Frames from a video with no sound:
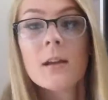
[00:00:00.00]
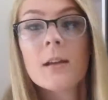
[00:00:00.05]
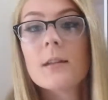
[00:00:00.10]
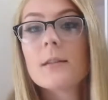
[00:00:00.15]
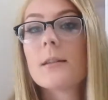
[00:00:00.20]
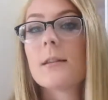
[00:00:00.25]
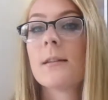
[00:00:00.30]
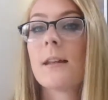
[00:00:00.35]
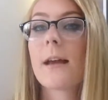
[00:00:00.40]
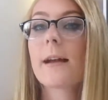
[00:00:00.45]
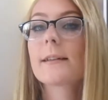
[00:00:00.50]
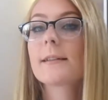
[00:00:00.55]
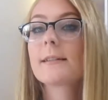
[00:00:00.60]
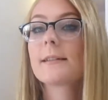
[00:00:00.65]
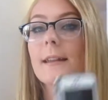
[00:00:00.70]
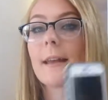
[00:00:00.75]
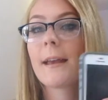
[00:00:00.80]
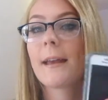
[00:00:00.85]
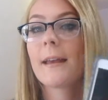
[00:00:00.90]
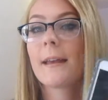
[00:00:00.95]
The next
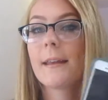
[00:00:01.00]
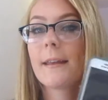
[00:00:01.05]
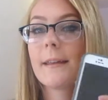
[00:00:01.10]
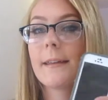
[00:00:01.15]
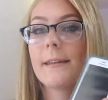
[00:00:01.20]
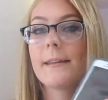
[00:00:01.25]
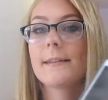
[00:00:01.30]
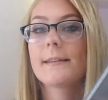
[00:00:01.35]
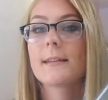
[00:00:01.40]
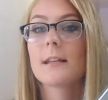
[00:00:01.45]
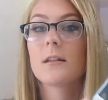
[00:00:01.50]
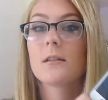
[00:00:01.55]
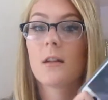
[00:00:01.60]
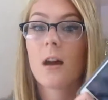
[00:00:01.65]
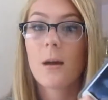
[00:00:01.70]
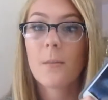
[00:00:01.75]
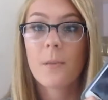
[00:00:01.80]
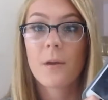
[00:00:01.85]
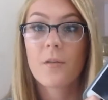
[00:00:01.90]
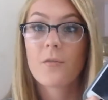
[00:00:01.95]
thing is
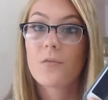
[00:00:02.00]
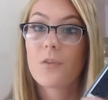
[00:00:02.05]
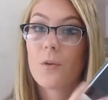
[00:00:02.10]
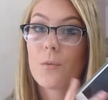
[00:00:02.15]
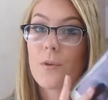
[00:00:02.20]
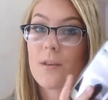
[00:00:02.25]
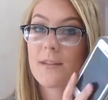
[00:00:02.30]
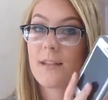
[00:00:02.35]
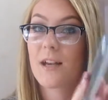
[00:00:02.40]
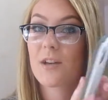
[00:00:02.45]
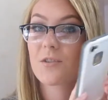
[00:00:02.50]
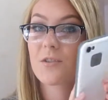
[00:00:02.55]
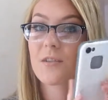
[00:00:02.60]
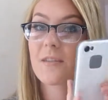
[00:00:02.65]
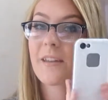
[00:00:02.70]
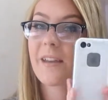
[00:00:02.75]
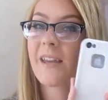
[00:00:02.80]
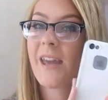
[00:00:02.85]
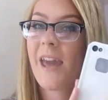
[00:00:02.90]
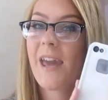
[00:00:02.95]
not my phone, it's actually
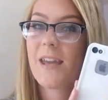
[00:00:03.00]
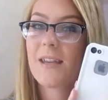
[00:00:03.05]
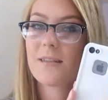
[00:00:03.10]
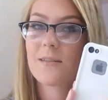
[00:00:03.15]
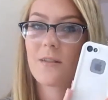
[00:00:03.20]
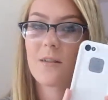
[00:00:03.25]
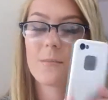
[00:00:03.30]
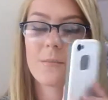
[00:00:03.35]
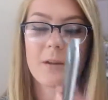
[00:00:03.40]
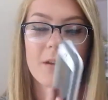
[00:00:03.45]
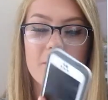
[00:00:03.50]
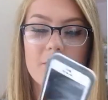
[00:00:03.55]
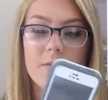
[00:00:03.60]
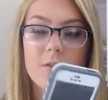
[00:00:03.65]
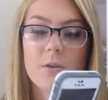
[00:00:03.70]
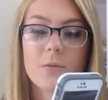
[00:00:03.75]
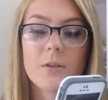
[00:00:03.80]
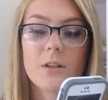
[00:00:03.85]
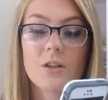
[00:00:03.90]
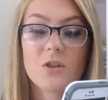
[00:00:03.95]
the case on my
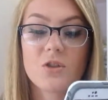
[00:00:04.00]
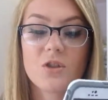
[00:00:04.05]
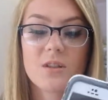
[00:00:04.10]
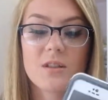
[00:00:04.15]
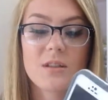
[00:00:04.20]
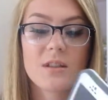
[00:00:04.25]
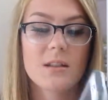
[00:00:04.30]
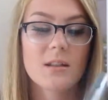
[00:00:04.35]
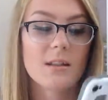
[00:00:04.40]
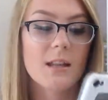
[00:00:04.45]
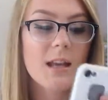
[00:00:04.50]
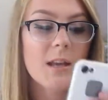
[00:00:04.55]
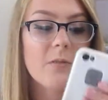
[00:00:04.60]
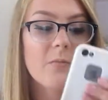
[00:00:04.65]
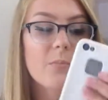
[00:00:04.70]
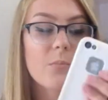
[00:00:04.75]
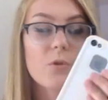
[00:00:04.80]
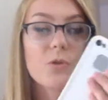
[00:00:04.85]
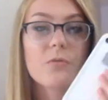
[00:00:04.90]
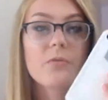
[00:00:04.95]
phone. It's just the
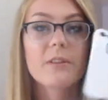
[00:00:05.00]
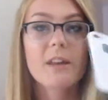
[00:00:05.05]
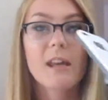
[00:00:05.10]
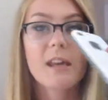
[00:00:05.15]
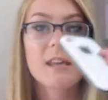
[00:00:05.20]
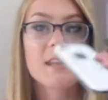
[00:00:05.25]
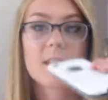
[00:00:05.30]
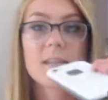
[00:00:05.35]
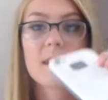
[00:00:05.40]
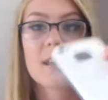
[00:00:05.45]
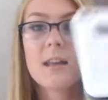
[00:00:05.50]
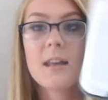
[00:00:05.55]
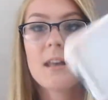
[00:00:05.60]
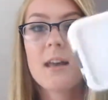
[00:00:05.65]
Life Proof case.